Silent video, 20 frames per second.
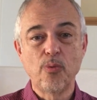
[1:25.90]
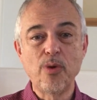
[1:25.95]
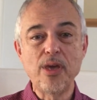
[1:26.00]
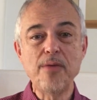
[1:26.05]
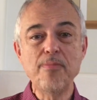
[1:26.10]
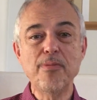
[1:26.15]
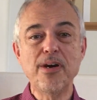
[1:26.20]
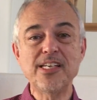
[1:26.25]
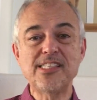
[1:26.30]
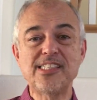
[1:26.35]

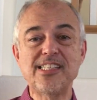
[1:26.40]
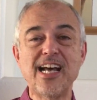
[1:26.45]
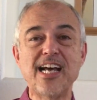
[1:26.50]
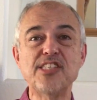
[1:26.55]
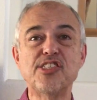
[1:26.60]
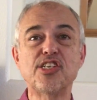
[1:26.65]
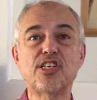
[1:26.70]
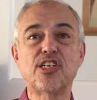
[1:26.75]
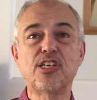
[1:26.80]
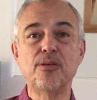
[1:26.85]
We must,
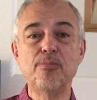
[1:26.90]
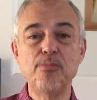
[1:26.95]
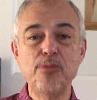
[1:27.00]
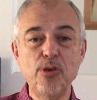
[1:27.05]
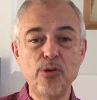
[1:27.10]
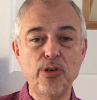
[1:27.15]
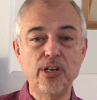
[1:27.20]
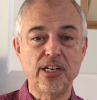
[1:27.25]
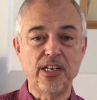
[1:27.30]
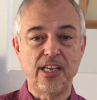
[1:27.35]
as a
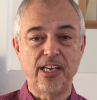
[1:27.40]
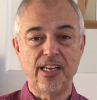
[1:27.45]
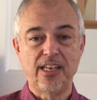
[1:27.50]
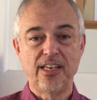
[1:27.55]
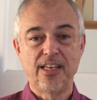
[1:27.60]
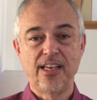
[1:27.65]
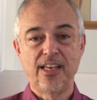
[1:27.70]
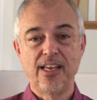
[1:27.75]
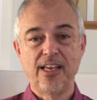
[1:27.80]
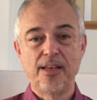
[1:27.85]
community,
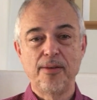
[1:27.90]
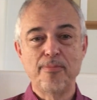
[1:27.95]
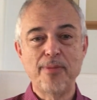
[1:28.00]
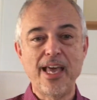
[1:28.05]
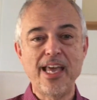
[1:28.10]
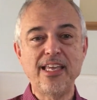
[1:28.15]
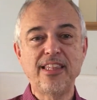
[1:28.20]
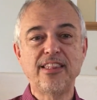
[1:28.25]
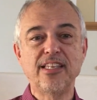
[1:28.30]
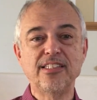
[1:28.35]

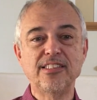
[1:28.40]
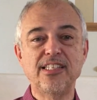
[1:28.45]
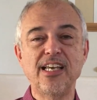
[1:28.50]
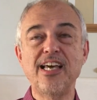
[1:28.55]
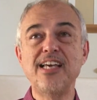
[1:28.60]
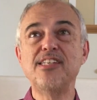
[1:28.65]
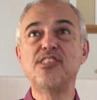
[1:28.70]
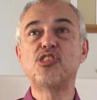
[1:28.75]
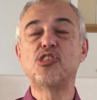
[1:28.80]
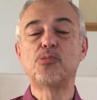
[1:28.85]
make the
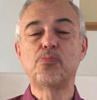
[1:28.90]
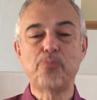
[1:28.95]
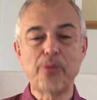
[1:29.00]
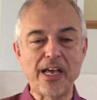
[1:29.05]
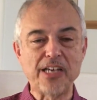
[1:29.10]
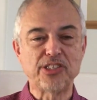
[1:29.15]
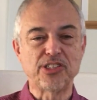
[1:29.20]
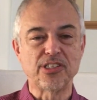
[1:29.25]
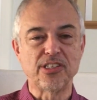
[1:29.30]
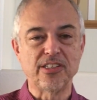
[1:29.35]
day
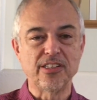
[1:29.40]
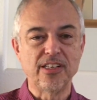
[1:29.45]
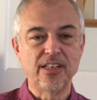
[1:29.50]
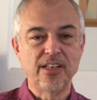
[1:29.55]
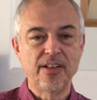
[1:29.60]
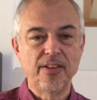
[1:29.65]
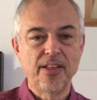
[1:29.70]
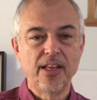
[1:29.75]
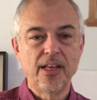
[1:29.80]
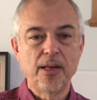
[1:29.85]
special
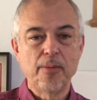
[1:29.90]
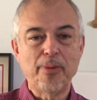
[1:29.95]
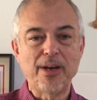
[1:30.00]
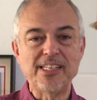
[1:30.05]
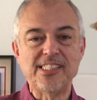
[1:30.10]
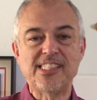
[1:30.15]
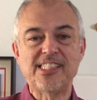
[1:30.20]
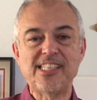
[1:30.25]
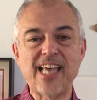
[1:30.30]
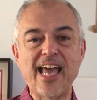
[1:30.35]

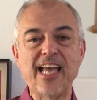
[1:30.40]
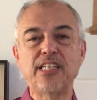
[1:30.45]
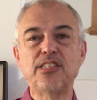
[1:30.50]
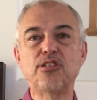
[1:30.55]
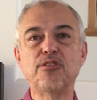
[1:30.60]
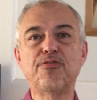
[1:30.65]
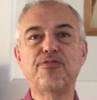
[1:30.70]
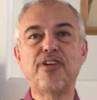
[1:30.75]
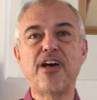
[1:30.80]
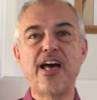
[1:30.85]
by
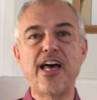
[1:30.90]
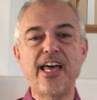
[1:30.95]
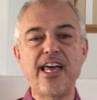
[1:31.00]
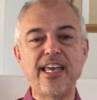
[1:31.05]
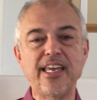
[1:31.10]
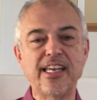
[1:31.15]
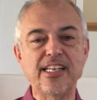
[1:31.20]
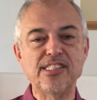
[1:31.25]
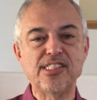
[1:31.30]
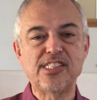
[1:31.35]

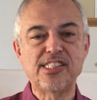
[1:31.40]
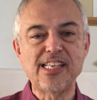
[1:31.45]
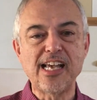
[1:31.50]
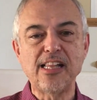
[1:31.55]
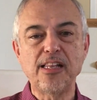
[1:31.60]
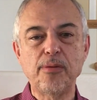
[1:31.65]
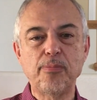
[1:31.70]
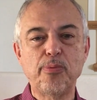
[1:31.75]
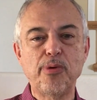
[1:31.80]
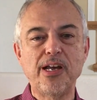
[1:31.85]
sanctifying and
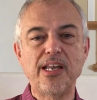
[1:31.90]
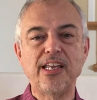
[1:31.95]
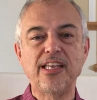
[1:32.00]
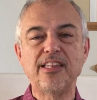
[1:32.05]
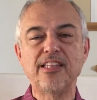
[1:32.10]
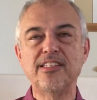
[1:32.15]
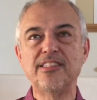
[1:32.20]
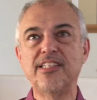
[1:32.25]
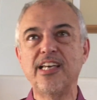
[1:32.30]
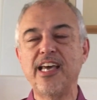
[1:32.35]

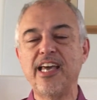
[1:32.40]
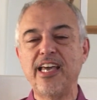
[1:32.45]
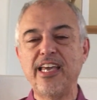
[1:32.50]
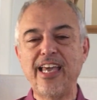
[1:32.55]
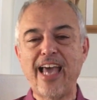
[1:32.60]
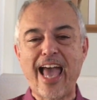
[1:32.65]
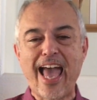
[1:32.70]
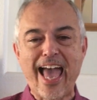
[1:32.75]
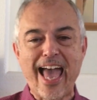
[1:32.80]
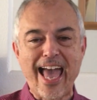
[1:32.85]
celebrating the
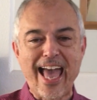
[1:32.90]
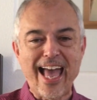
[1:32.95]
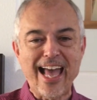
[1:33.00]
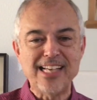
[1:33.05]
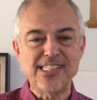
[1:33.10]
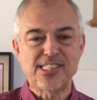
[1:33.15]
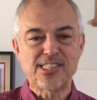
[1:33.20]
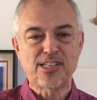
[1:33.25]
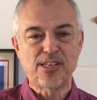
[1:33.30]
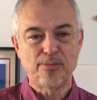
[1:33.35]
day
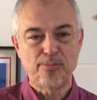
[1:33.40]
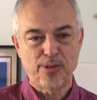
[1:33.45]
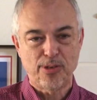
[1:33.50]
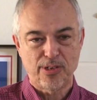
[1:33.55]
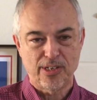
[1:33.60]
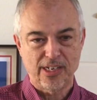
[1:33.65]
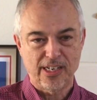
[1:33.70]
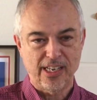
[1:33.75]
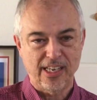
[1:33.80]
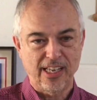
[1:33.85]
as
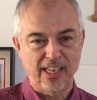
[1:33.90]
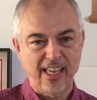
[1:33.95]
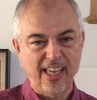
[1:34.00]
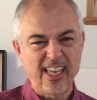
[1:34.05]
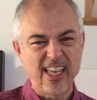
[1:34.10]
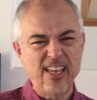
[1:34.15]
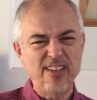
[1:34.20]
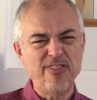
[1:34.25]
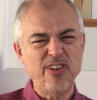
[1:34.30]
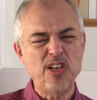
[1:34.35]
community,
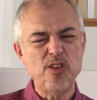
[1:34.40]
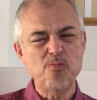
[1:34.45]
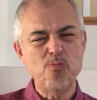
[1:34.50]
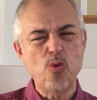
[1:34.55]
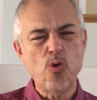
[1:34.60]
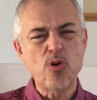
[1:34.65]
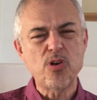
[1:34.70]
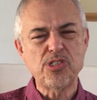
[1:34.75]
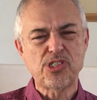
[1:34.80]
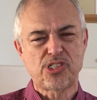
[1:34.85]
even
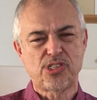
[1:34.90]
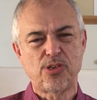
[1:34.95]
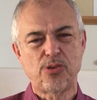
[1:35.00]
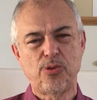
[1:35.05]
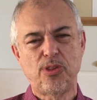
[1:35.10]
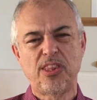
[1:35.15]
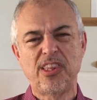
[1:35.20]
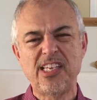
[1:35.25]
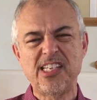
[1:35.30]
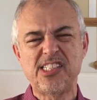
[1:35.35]
more
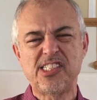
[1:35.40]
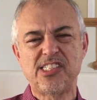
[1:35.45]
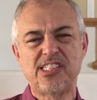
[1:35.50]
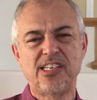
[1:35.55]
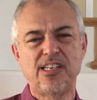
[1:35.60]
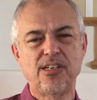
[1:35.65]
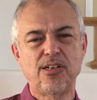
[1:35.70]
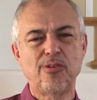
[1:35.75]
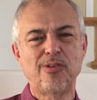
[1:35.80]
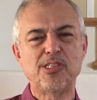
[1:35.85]
so
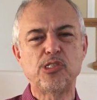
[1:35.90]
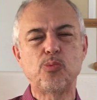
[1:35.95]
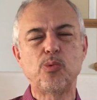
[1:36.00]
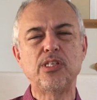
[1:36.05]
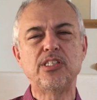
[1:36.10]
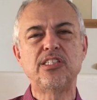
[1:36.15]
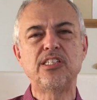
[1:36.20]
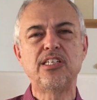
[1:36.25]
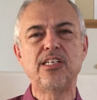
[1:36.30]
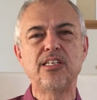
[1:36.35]
this year as
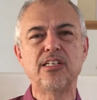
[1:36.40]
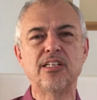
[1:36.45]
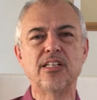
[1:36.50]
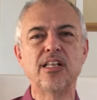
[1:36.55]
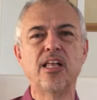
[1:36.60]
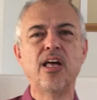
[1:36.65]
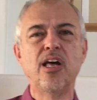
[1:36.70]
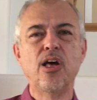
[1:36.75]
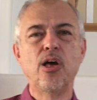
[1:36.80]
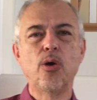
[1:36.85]
we
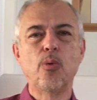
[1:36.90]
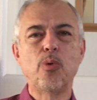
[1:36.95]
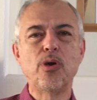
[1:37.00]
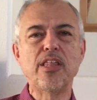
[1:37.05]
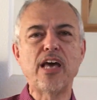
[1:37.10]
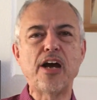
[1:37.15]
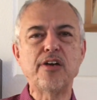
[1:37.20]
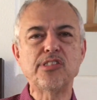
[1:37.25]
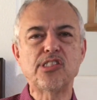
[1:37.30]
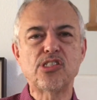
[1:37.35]
deal
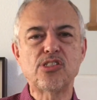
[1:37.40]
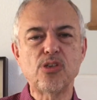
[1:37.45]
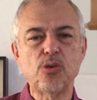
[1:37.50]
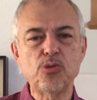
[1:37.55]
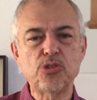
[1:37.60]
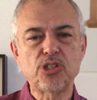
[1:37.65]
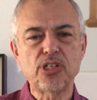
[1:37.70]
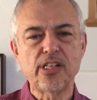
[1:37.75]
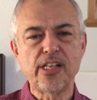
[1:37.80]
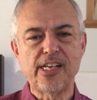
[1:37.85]
with our
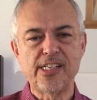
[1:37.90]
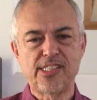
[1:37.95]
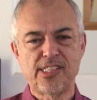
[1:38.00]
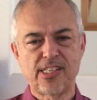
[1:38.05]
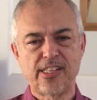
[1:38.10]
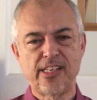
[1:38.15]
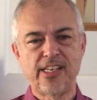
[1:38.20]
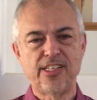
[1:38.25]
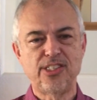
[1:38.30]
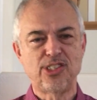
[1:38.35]
social
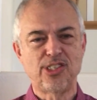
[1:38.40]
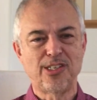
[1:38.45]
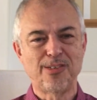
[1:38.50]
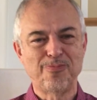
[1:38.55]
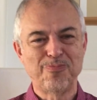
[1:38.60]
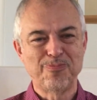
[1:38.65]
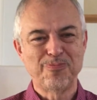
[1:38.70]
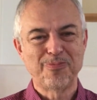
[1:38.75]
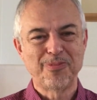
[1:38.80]
isolation.